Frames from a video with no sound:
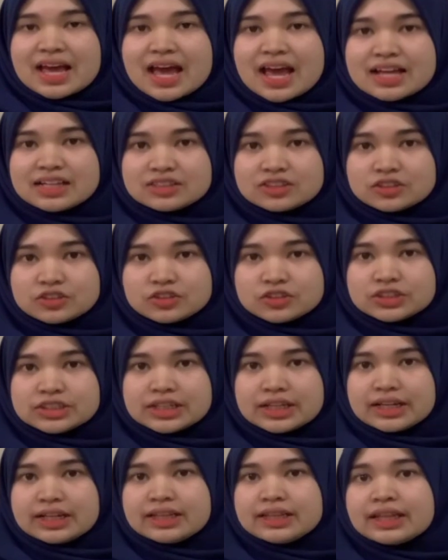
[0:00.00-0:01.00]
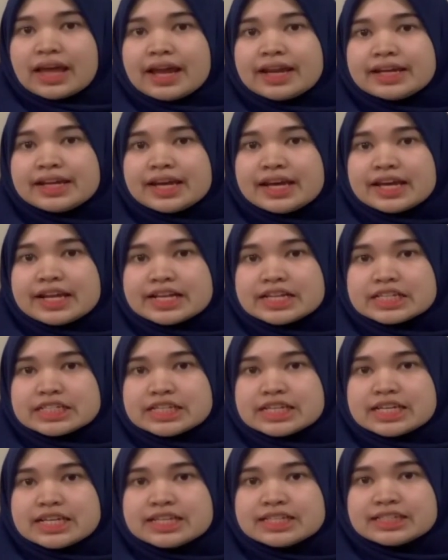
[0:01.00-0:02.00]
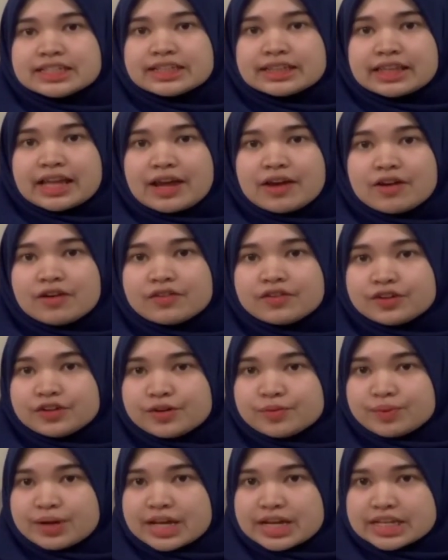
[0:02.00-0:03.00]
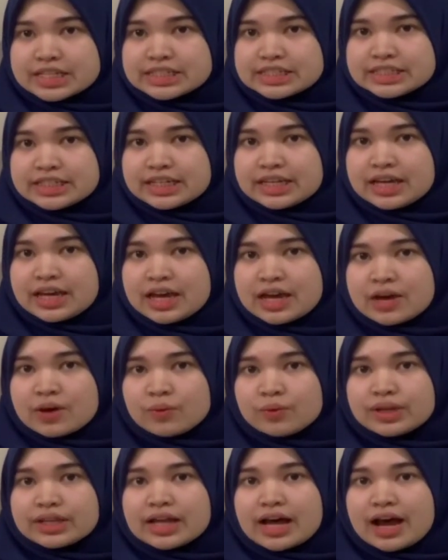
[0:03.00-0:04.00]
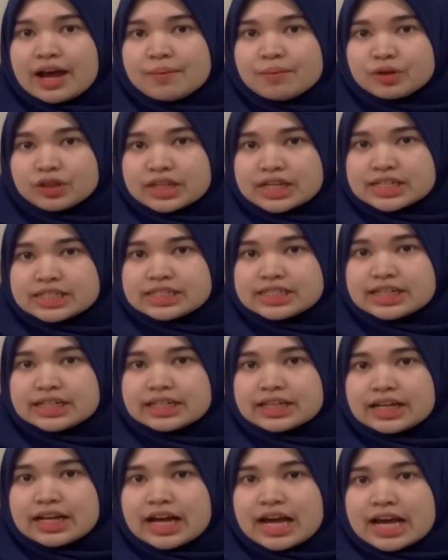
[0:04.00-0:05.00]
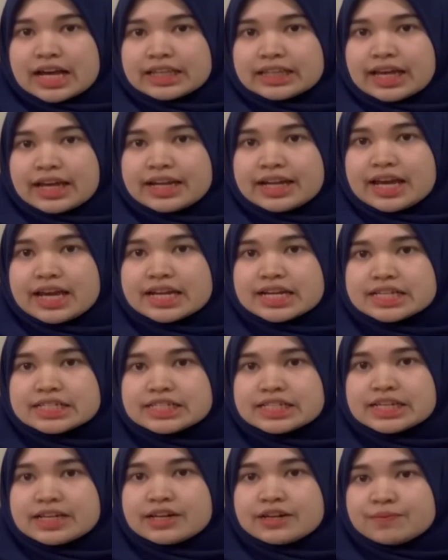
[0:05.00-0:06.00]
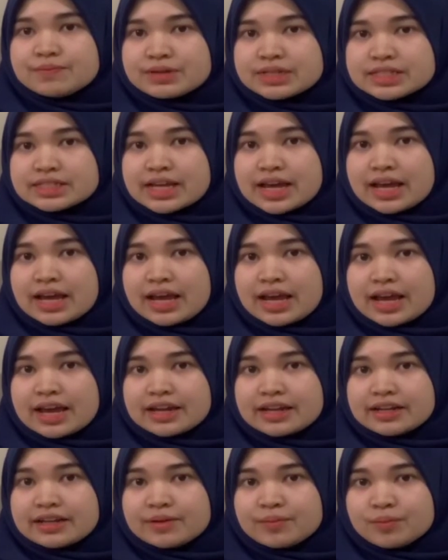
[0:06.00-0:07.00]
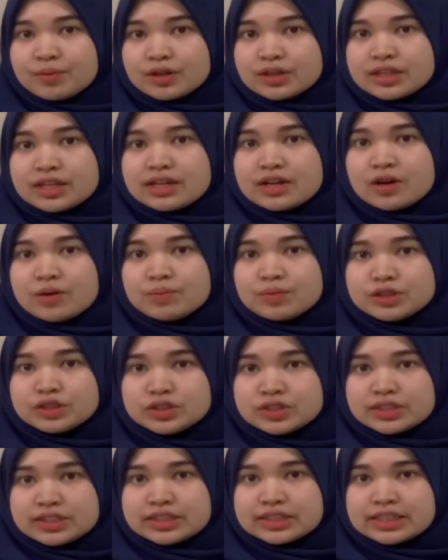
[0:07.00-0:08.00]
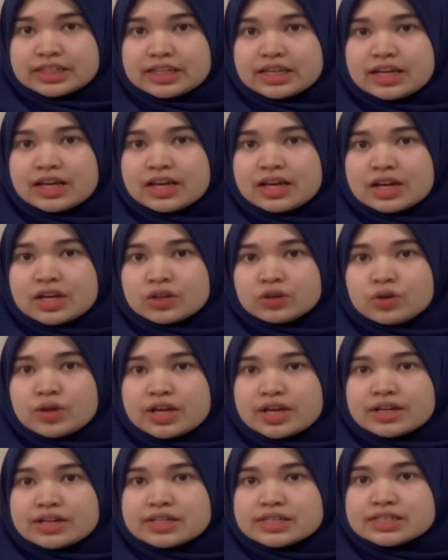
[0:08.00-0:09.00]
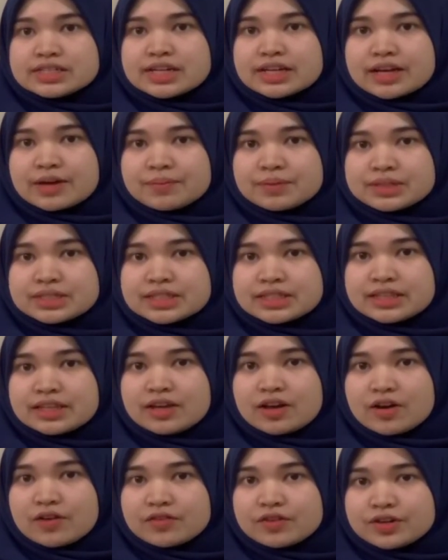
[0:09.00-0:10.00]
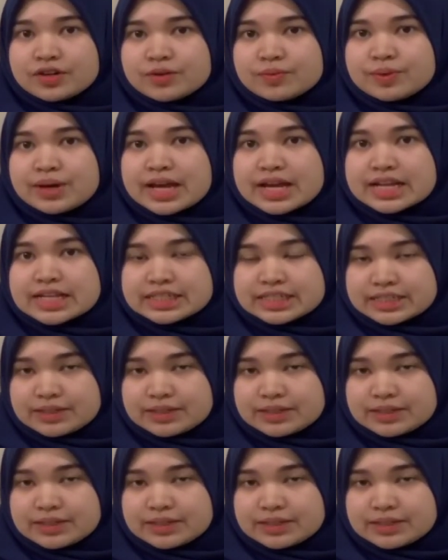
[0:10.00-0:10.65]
As conclusion, tidal energy is a type of renewable energy with high potential. Tidal energy represents an important opportunity to increase the capacity of renewable energy